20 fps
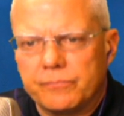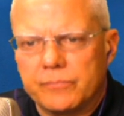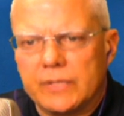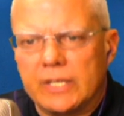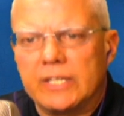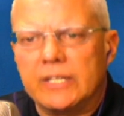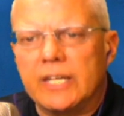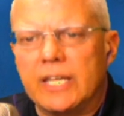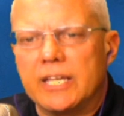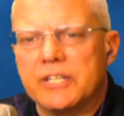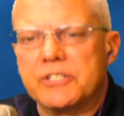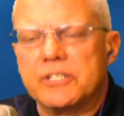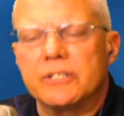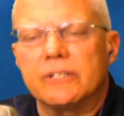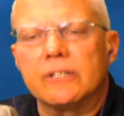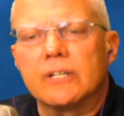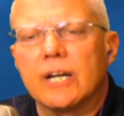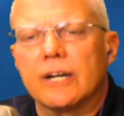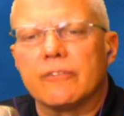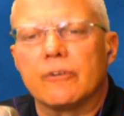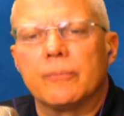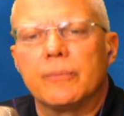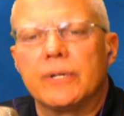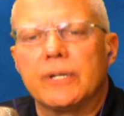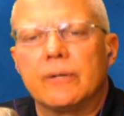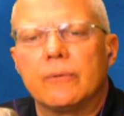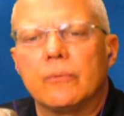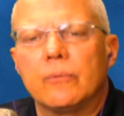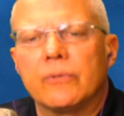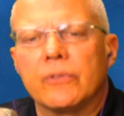A national
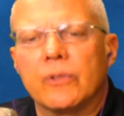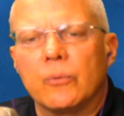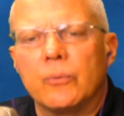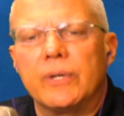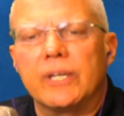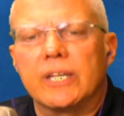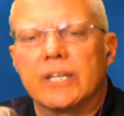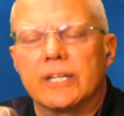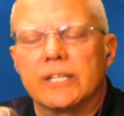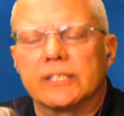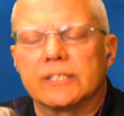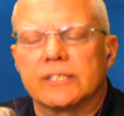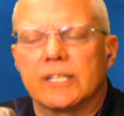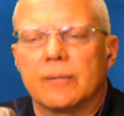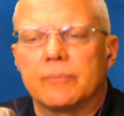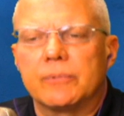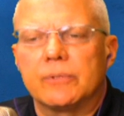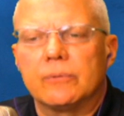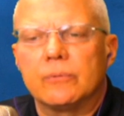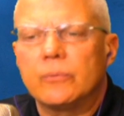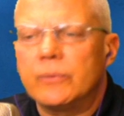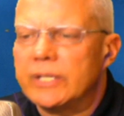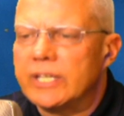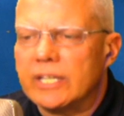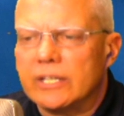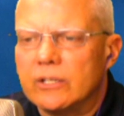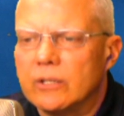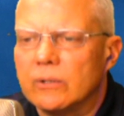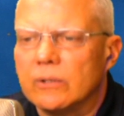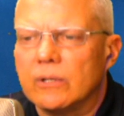government that we can accept. We
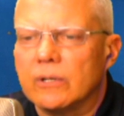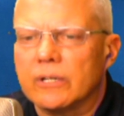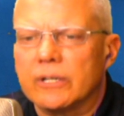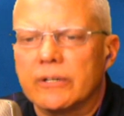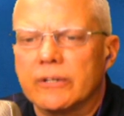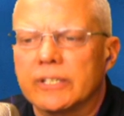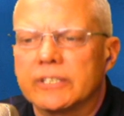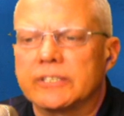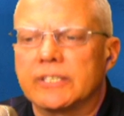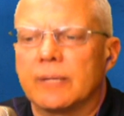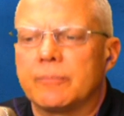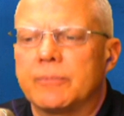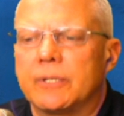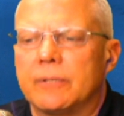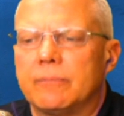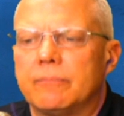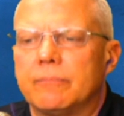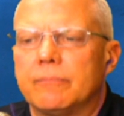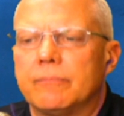can no longer accept it.